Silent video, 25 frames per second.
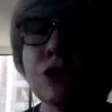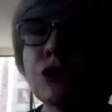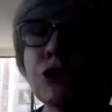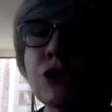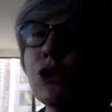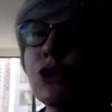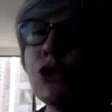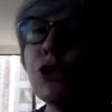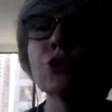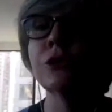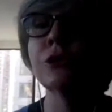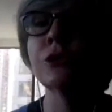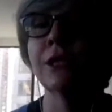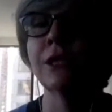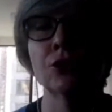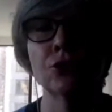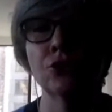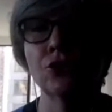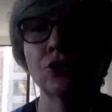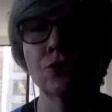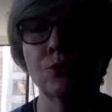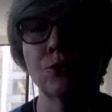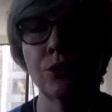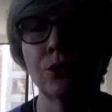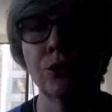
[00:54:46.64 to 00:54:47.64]
is so good that
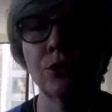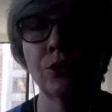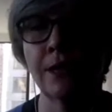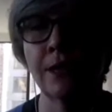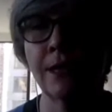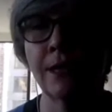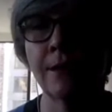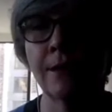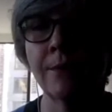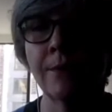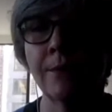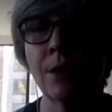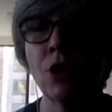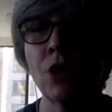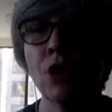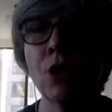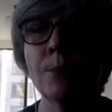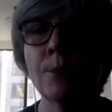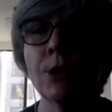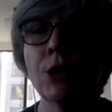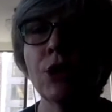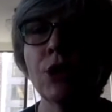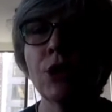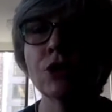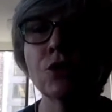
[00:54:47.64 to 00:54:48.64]
you just brought that up
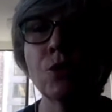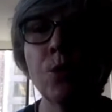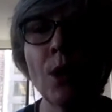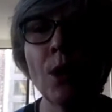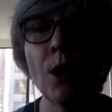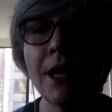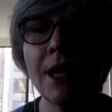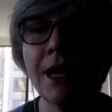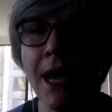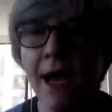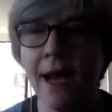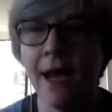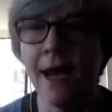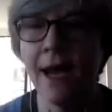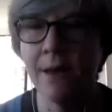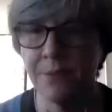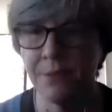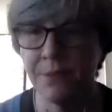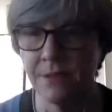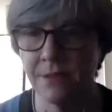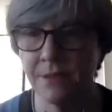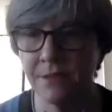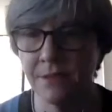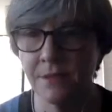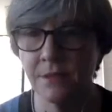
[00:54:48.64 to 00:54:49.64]
because what
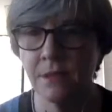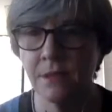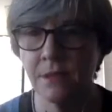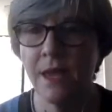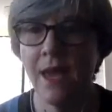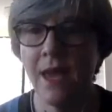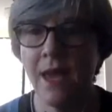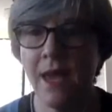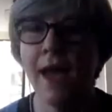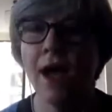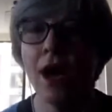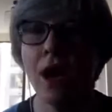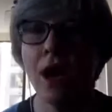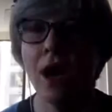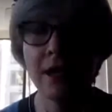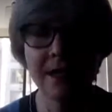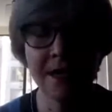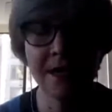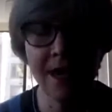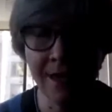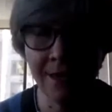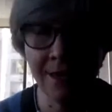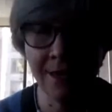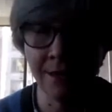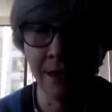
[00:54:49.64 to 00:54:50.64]
happens,
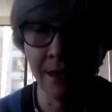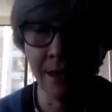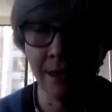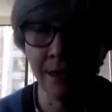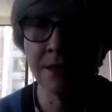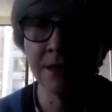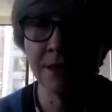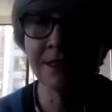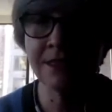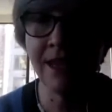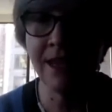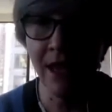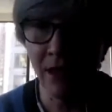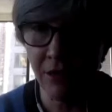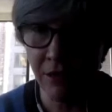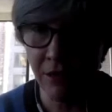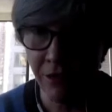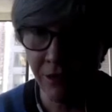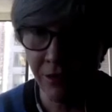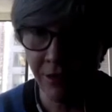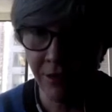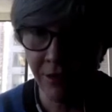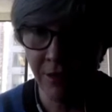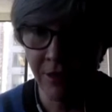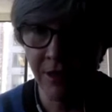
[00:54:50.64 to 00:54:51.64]
again, death
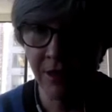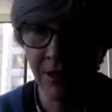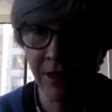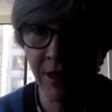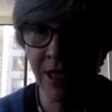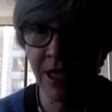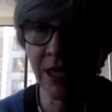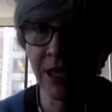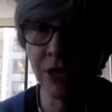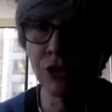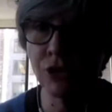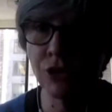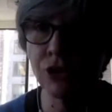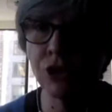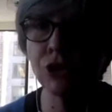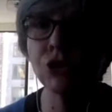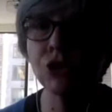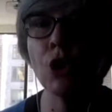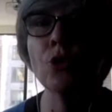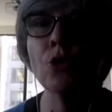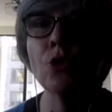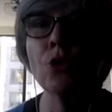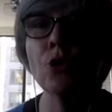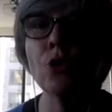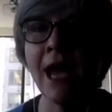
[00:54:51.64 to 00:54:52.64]
is
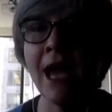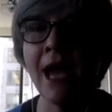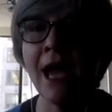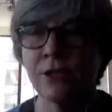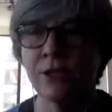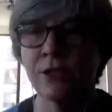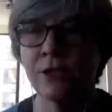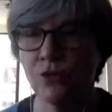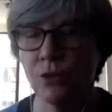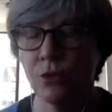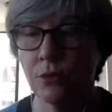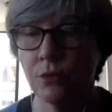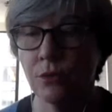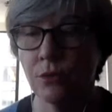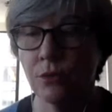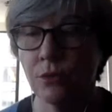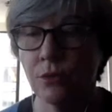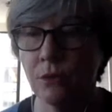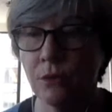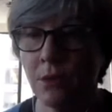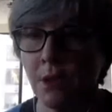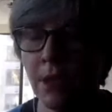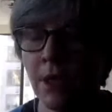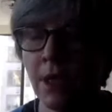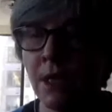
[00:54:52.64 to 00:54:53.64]
so natural.
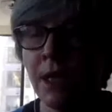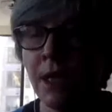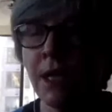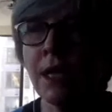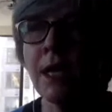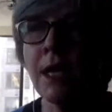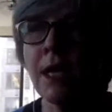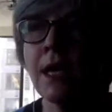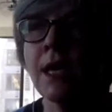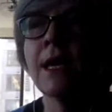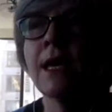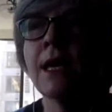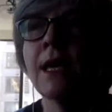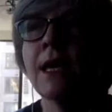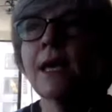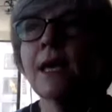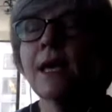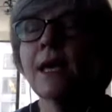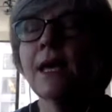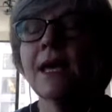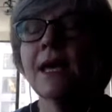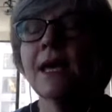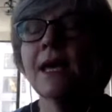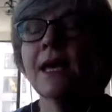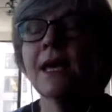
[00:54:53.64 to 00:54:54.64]

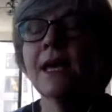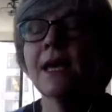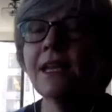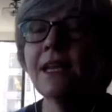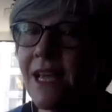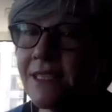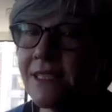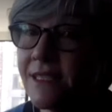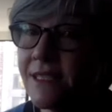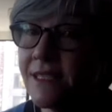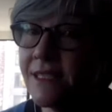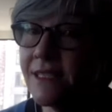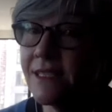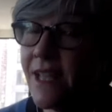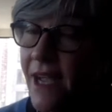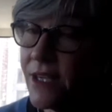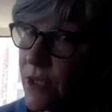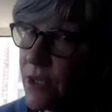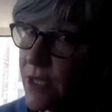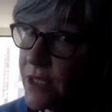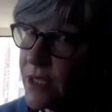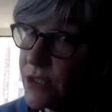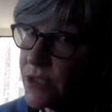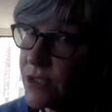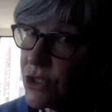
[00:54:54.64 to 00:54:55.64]
It is as
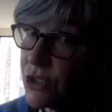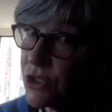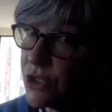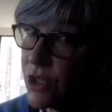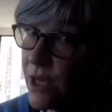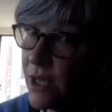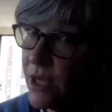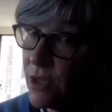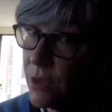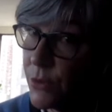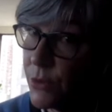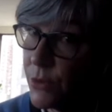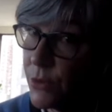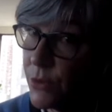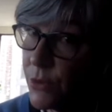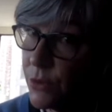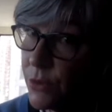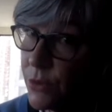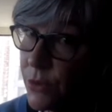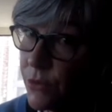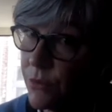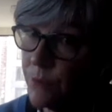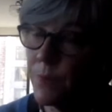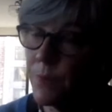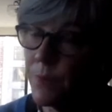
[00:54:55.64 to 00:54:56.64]
natural as childbirth.
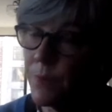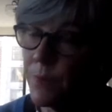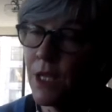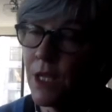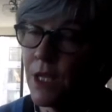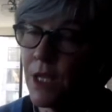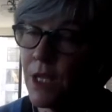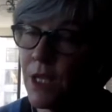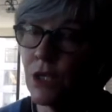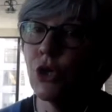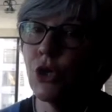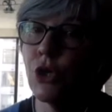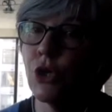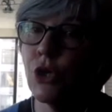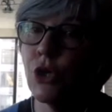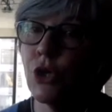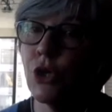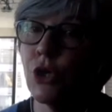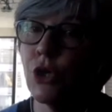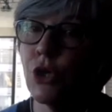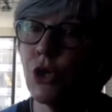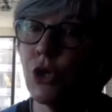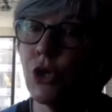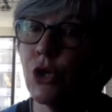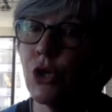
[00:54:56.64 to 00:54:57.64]
So,
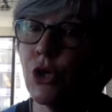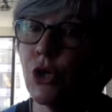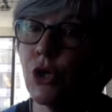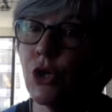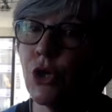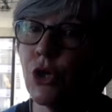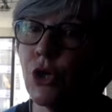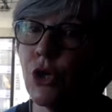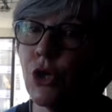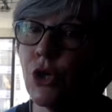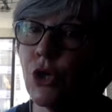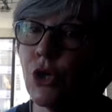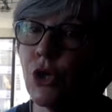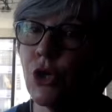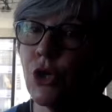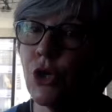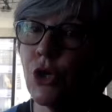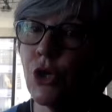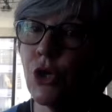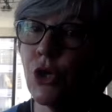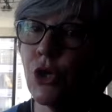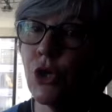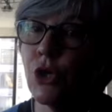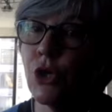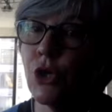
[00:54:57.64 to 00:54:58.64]

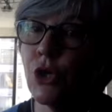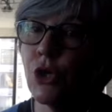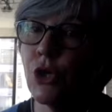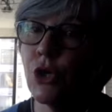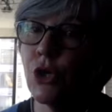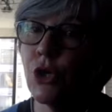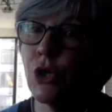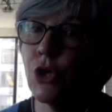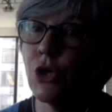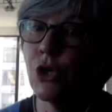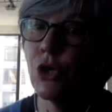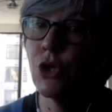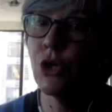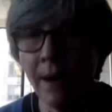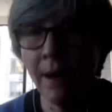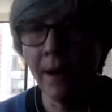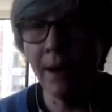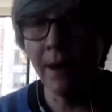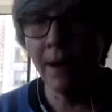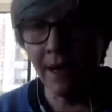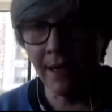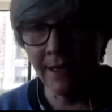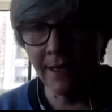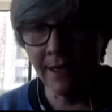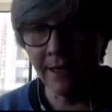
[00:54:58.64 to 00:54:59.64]
as our
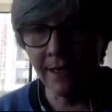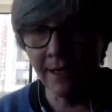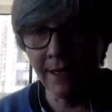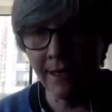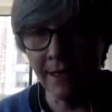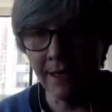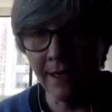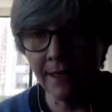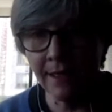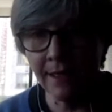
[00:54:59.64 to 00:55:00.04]
body